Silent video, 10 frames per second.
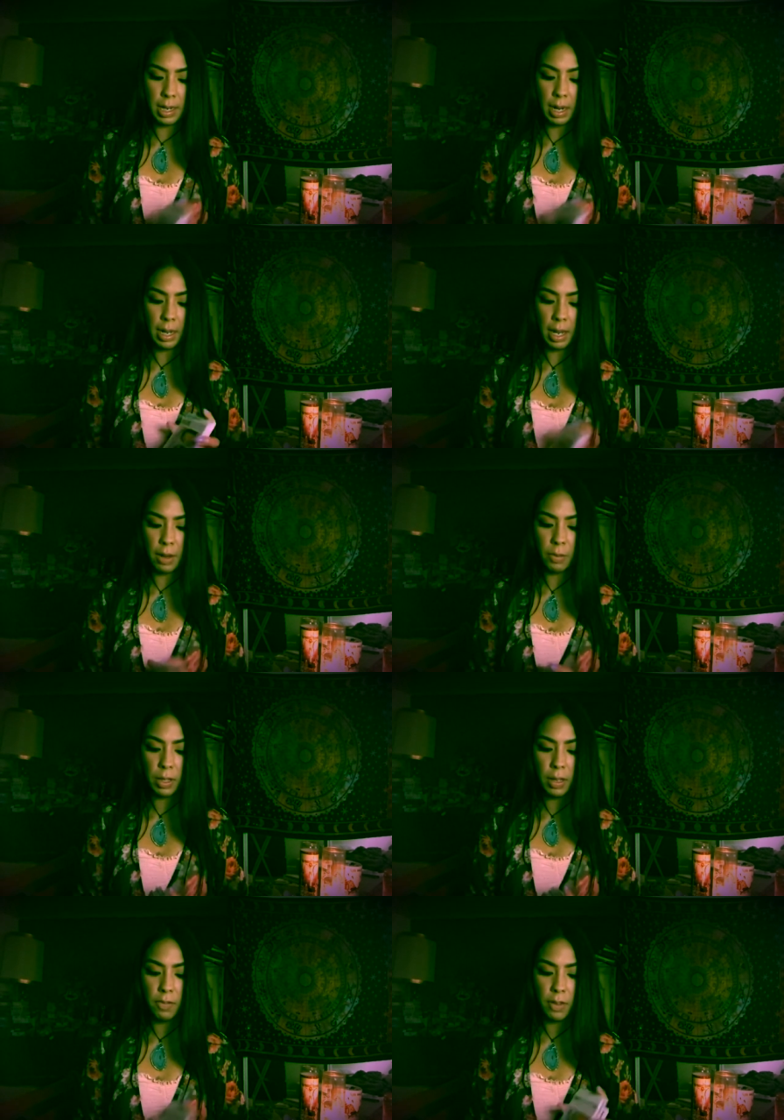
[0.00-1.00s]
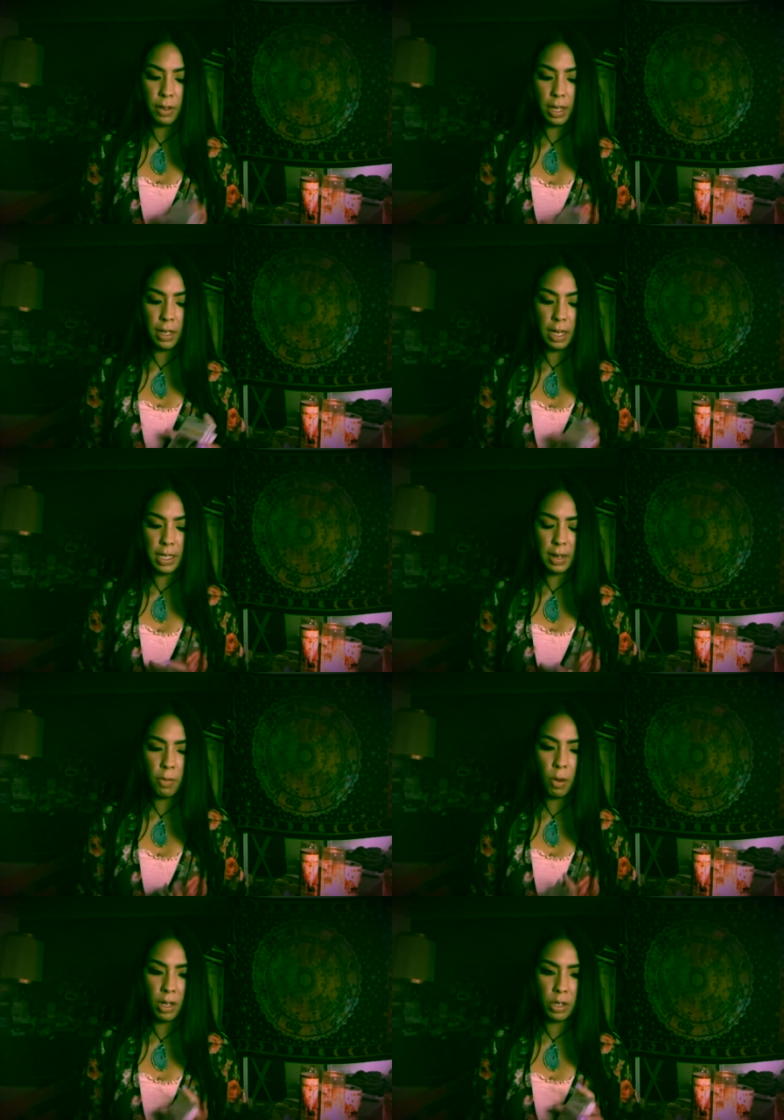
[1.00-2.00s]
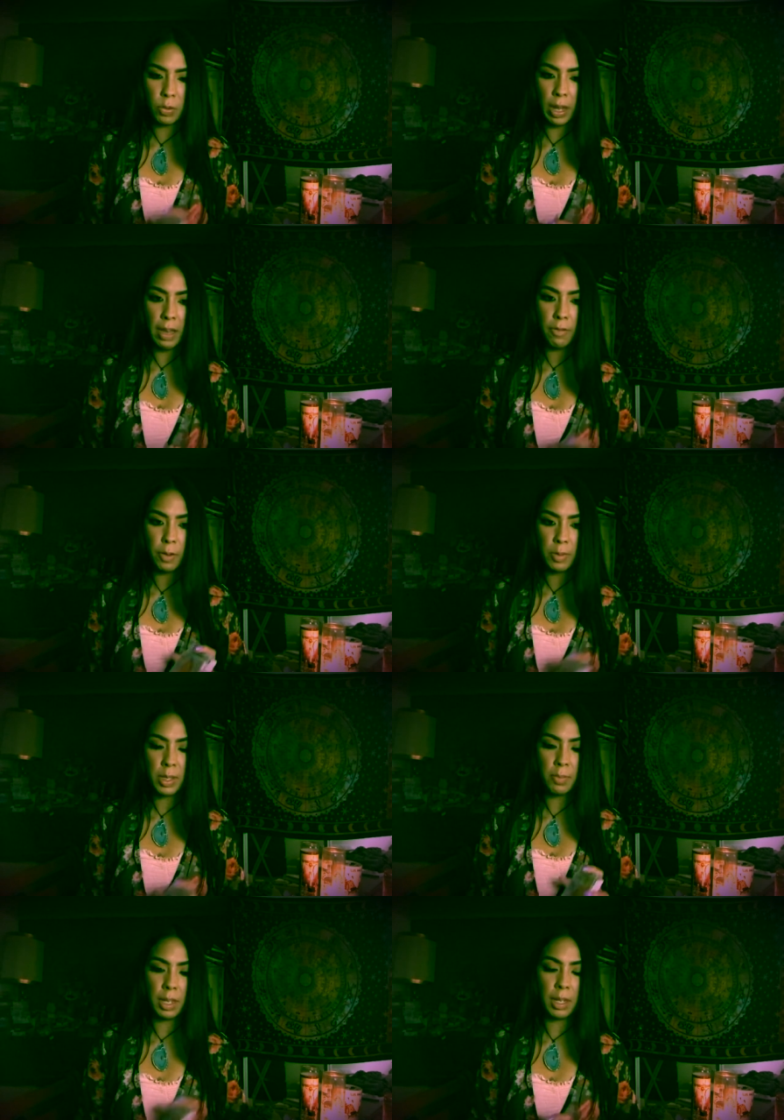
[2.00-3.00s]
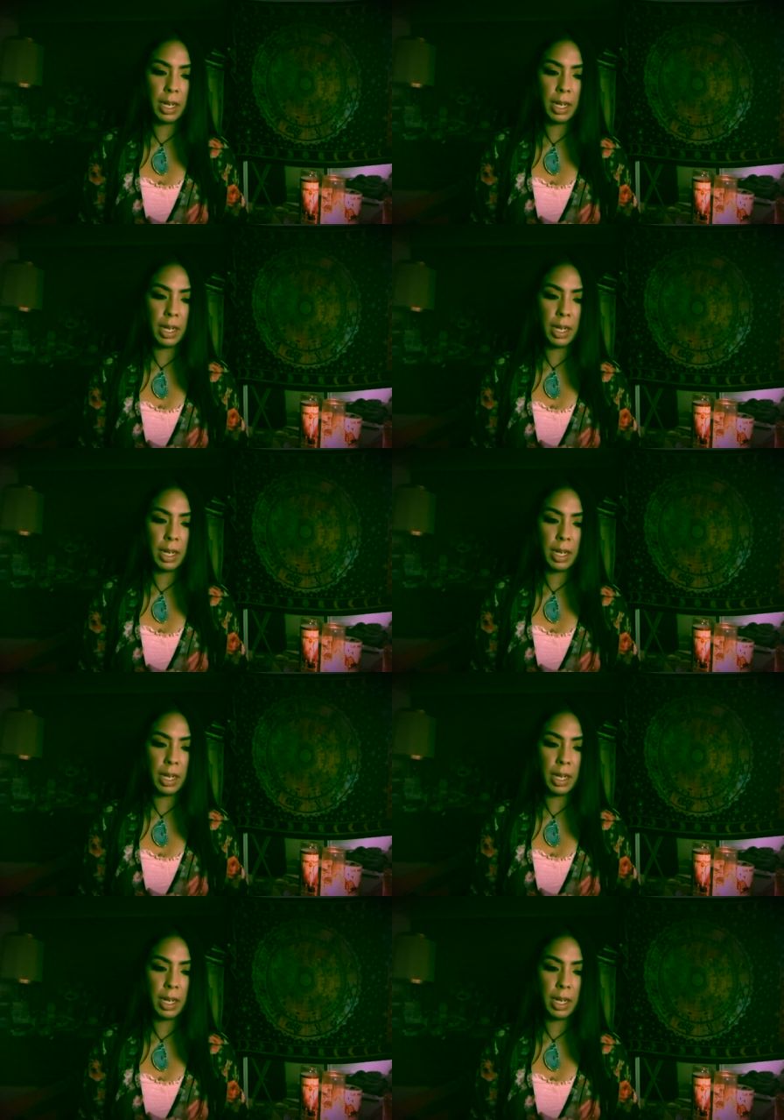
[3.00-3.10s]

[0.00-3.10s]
And I, I really feel that you guys have walked away from something